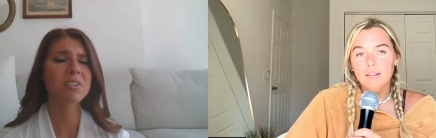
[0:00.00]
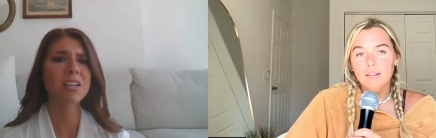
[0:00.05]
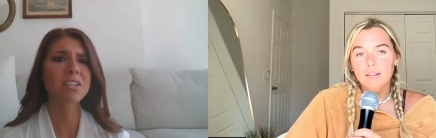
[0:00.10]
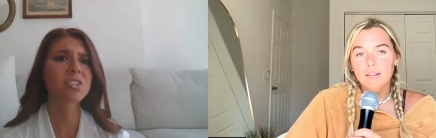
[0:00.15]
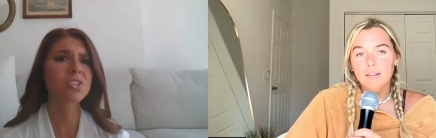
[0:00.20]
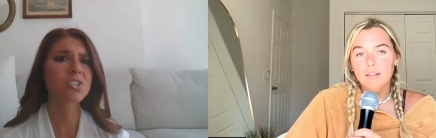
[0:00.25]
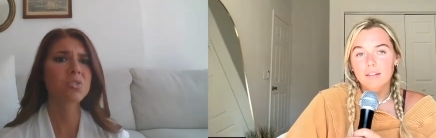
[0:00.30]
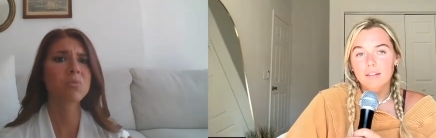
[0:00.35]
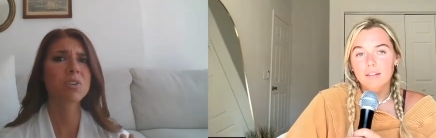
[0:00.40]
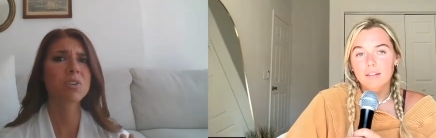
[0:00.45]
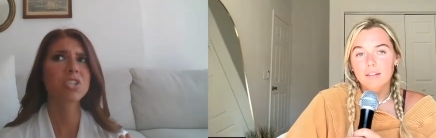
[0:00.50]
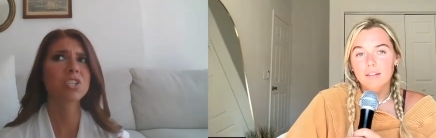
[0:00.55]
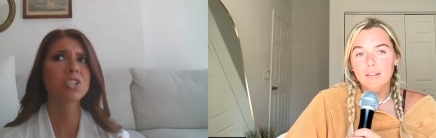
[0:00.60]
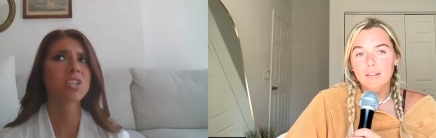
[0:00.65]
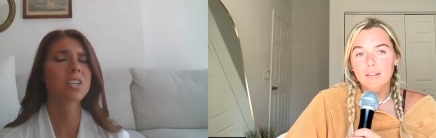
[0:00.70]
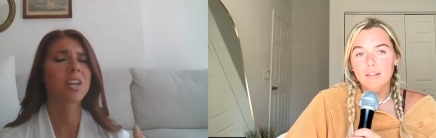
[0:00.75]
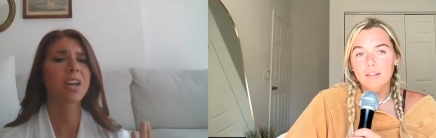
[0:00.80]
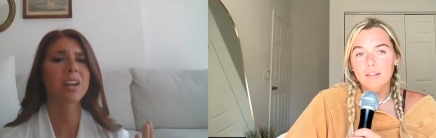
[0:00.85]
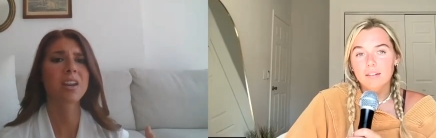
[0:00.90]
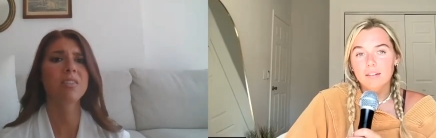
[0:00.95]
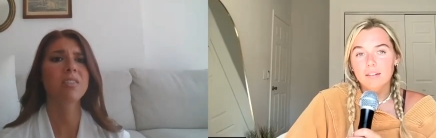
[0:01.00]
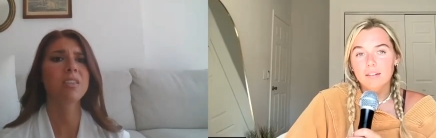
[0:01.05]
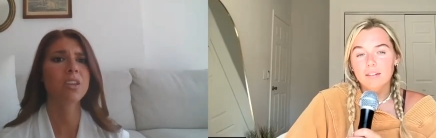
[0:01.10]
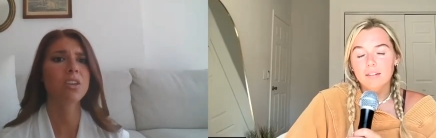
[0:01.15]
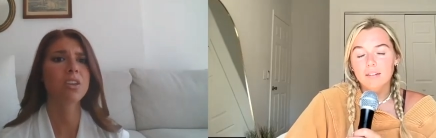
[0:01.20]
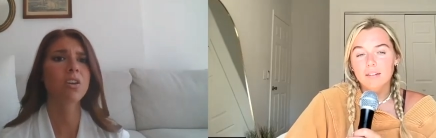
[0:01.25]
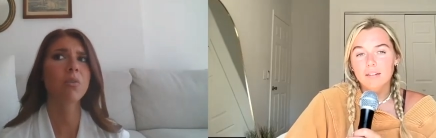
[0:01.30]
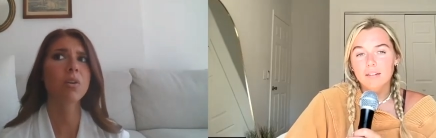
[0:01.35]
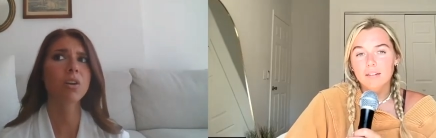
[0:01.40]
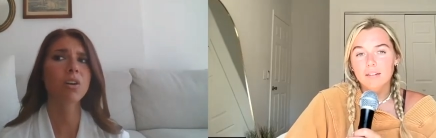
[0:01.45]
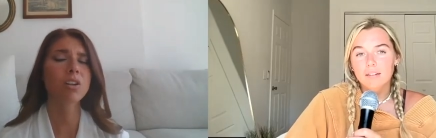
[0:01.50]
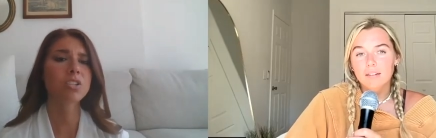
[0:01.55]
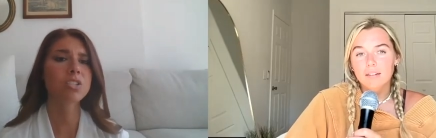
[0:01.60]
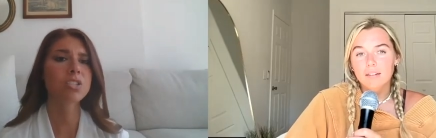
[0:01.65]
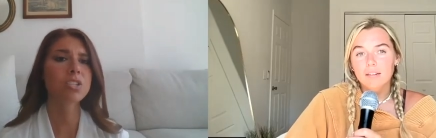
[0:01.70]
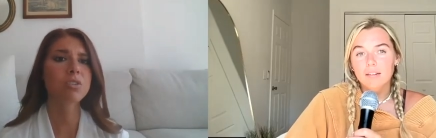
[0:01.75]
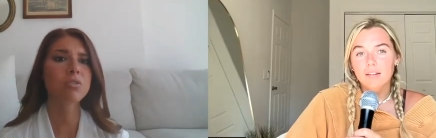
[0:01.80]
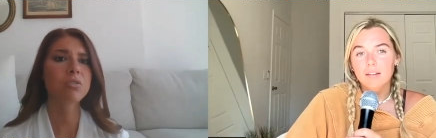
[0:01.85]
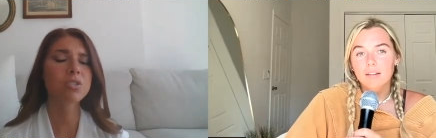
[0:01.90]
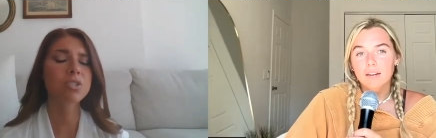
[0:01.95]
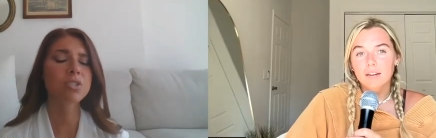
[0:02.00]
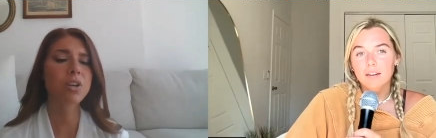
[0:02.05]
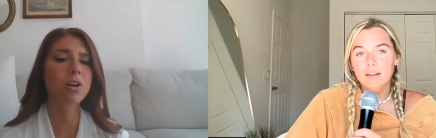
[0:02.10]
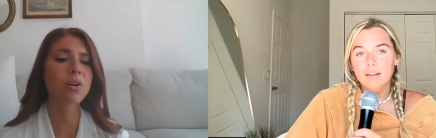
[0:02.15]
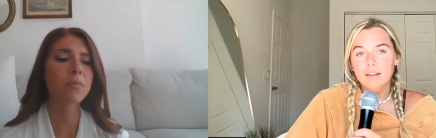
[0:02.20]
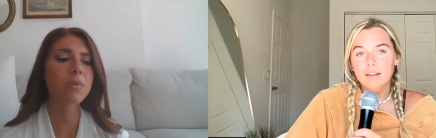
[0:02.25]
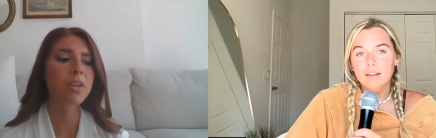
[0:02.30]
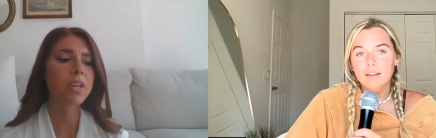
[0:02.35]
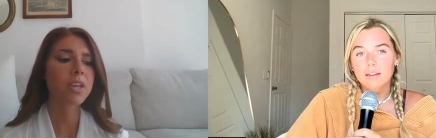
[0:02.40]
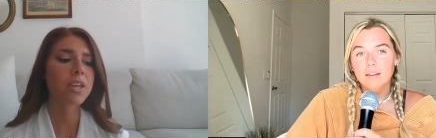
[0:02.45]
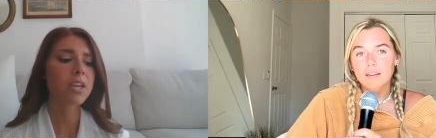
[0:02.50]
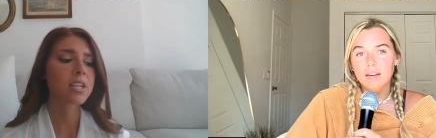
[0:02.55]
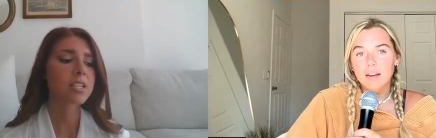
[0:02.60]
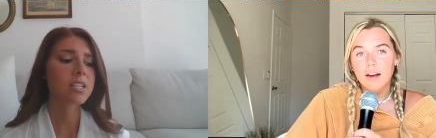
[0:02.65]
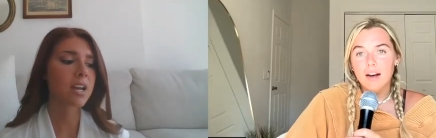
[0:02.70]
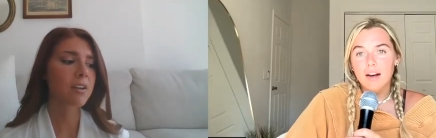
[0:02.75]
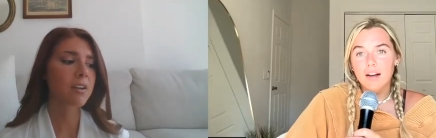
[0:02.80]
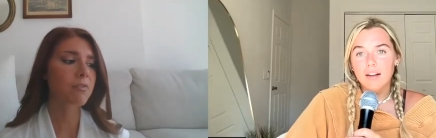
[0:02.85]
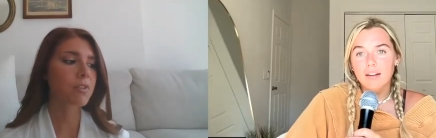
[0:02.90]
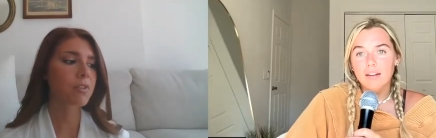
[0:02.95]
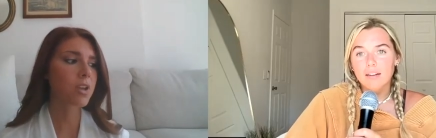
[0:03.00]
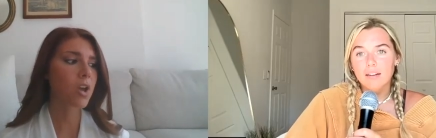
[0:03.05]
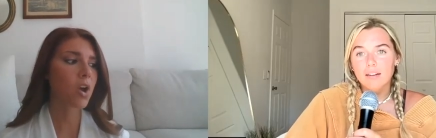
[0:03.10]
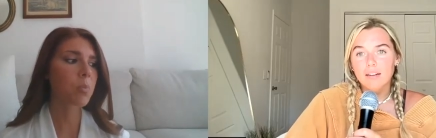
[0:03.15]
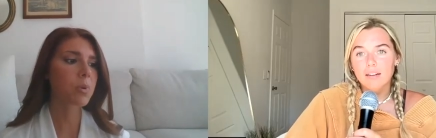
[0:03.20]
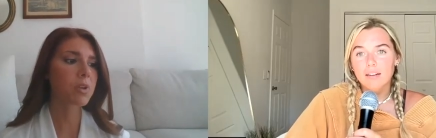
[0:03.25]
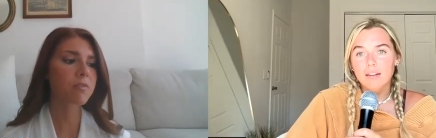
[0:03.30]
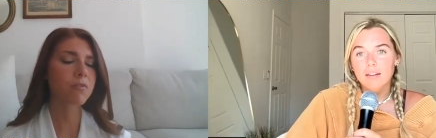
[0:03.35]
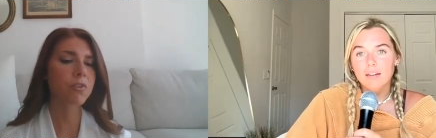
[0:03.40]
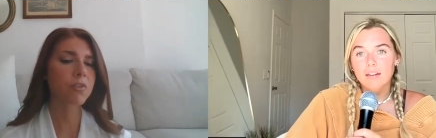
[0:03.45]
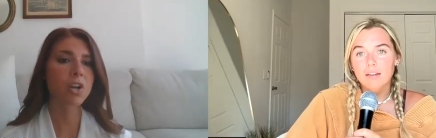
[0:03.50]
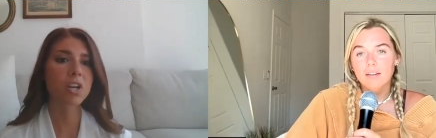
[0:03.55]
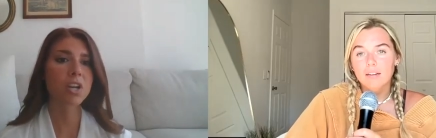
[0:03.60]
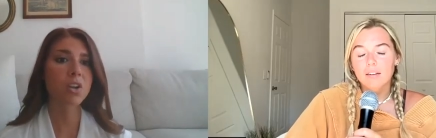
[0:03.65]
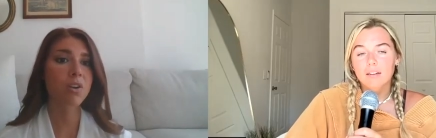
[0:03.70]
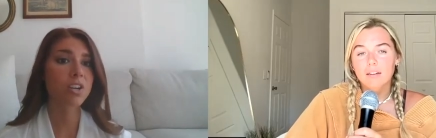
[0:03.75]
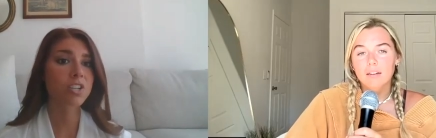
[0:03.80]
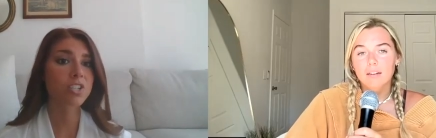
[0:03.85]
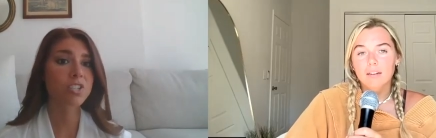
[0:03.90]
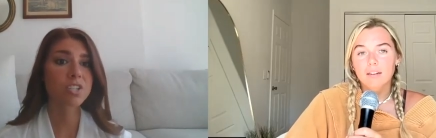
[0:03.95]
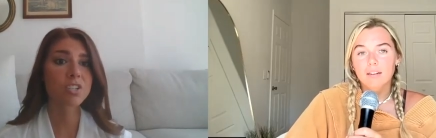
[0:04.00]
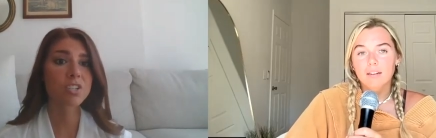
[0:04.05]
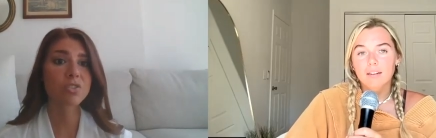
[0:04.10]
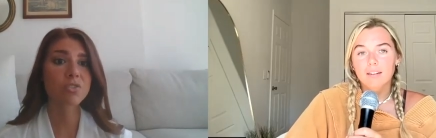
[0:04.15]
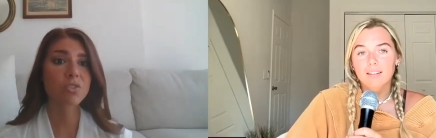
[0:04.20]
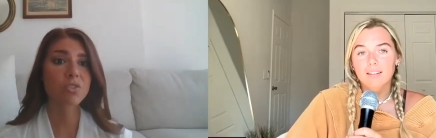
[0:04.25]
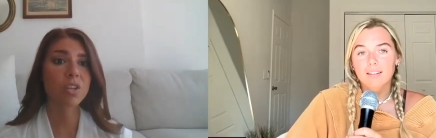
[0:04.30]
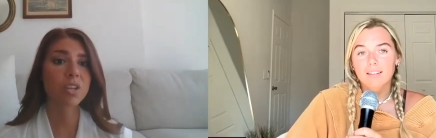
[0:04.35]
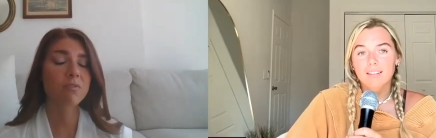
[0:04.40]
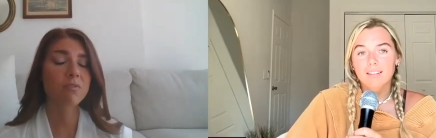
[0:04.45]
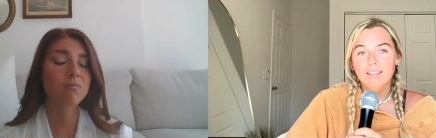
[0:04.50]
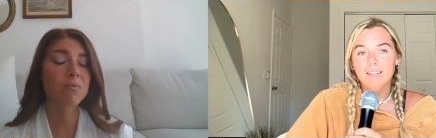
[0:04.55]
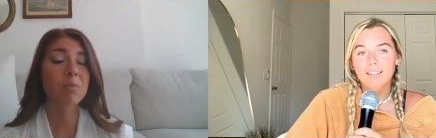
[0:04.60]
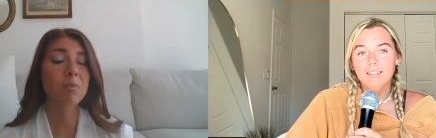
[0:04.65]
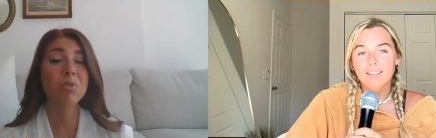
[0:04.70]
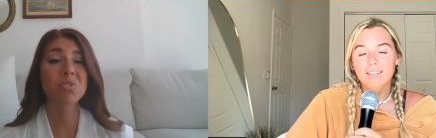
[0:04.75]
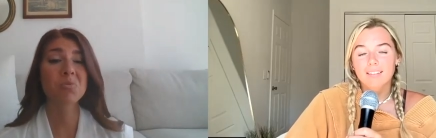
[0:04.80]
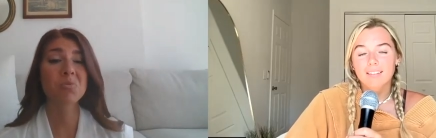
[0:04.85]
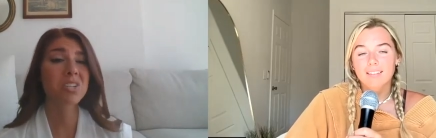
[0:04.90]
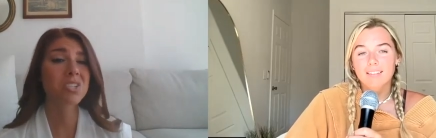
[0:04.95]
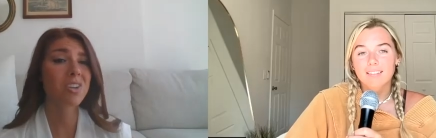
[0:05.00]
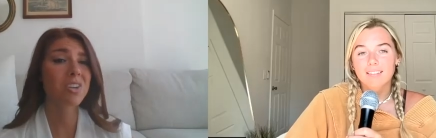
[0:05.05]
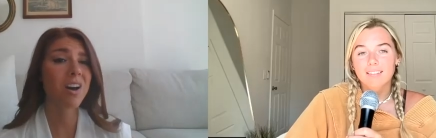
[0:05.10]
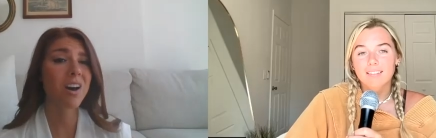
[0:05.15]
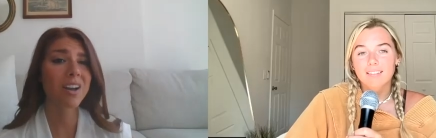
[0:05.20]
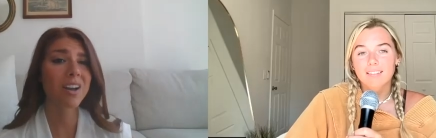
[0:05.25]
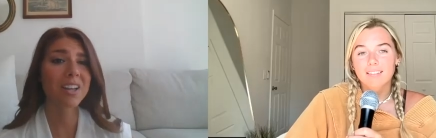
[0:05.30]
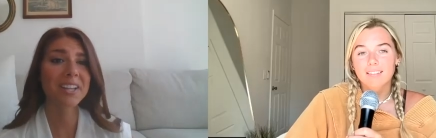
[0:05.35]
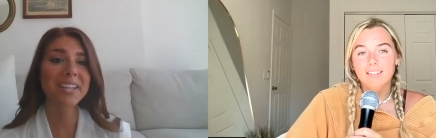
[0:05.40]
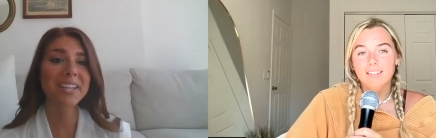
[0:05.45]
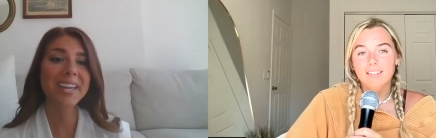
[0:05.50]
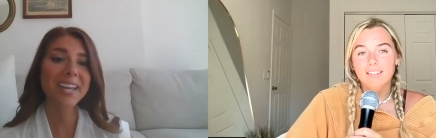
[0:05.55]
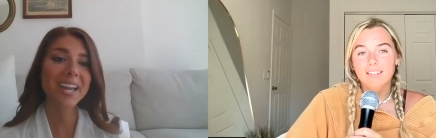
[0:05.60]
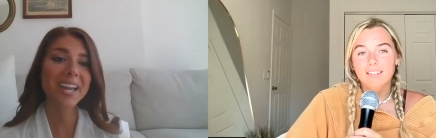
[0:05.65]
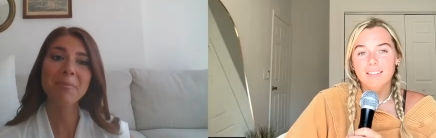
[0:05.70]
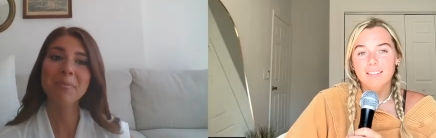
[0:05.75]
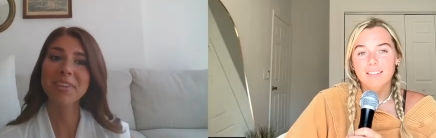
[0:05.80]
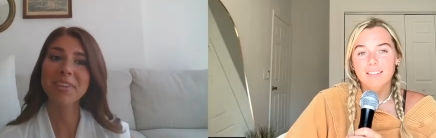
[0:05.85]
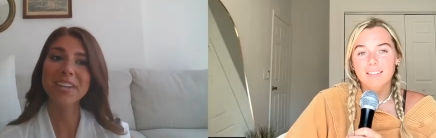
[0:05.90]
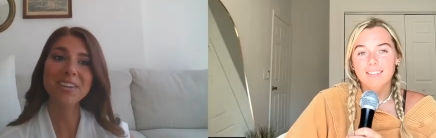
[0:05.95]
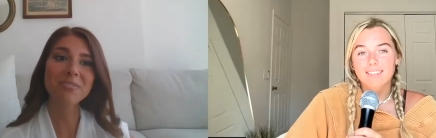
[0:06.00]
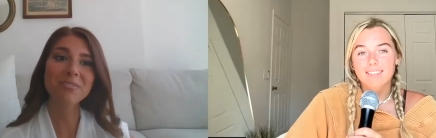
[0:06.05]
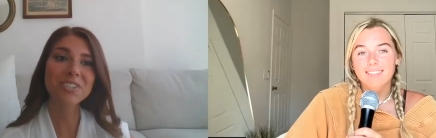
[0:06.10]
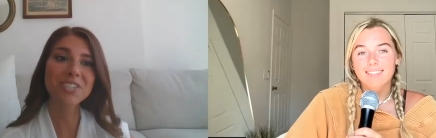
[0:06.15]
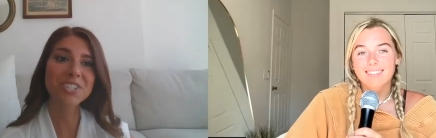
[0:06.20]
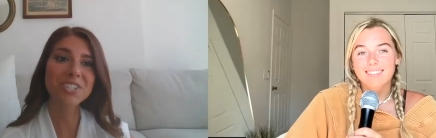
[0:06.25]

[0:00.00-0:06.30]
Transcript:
Speaker 1: death situation like kind of thing going on too so no. definitely open for any questions or like people just want to talk like i'm here for